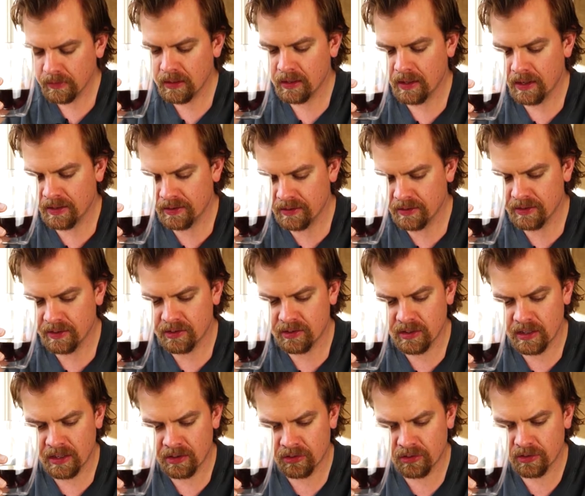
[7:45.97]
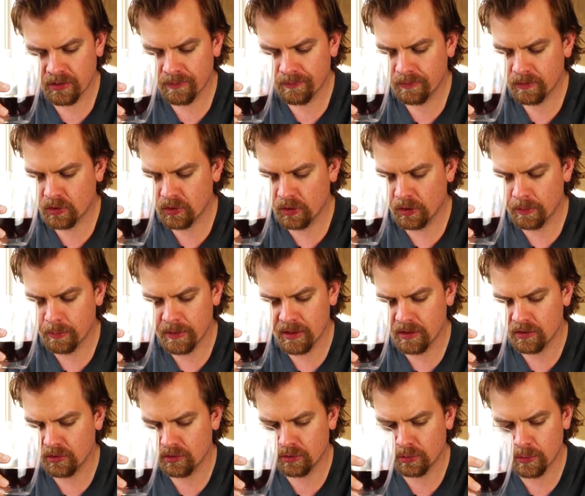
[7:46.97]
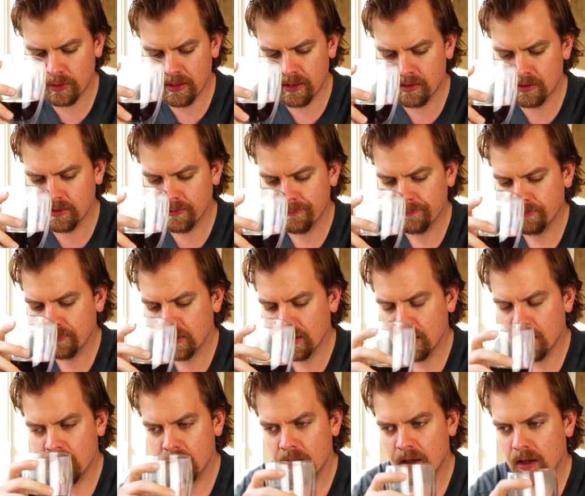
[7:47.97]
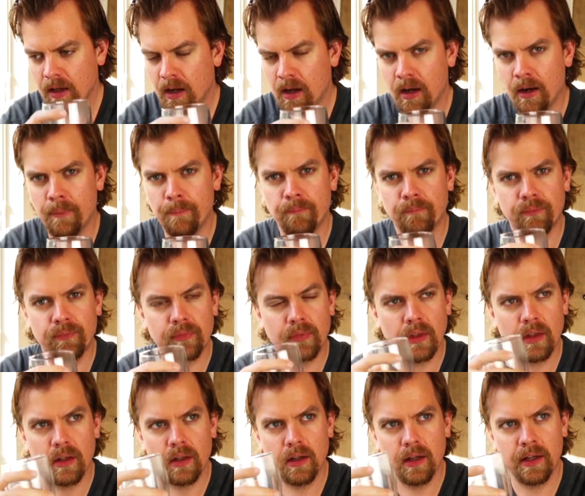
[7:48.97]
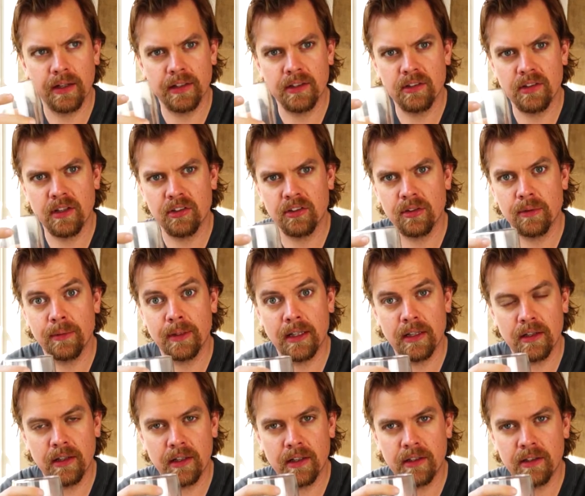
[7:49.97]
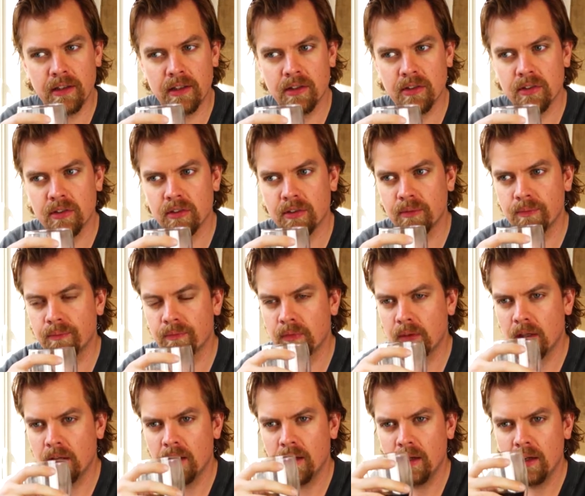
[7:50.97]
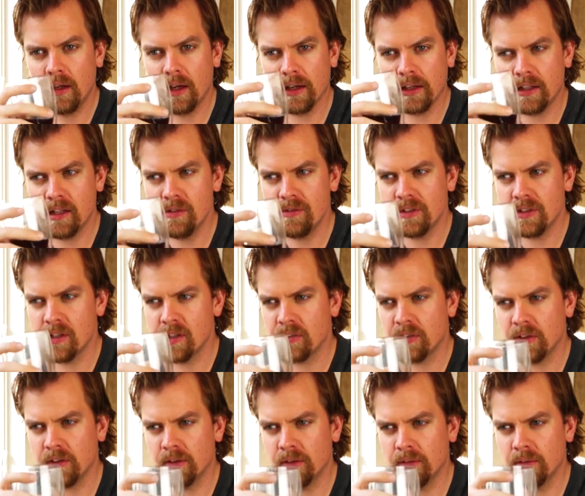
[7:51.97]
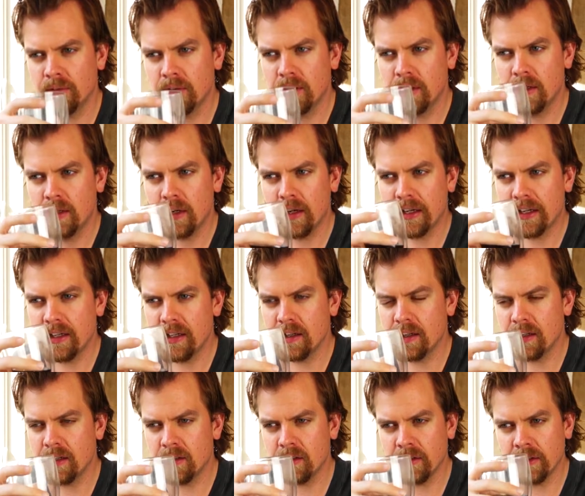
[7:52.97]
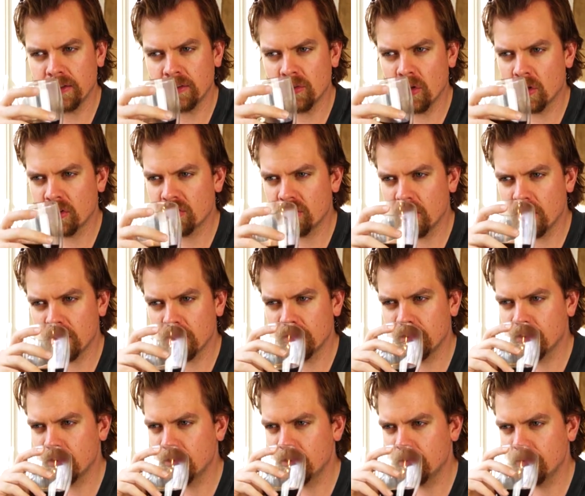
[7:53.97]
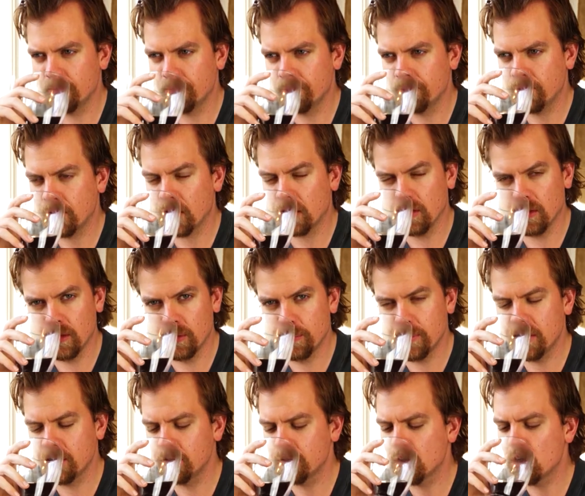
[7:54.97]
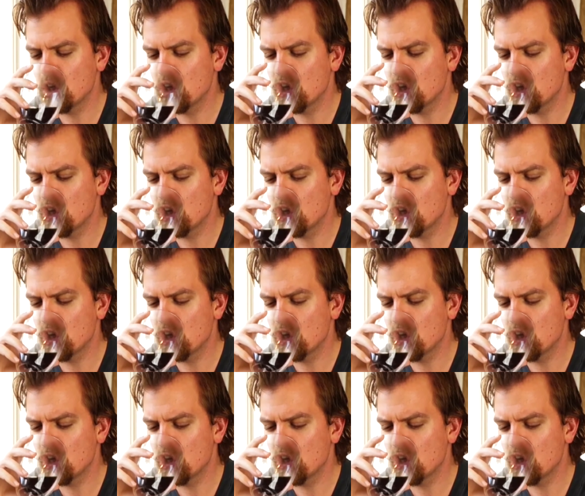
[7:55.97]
And then the taste, syrupy, sweet. I can taste some of that nuttiness. I can even taste I get a hint of like dark chocolate, a little bit.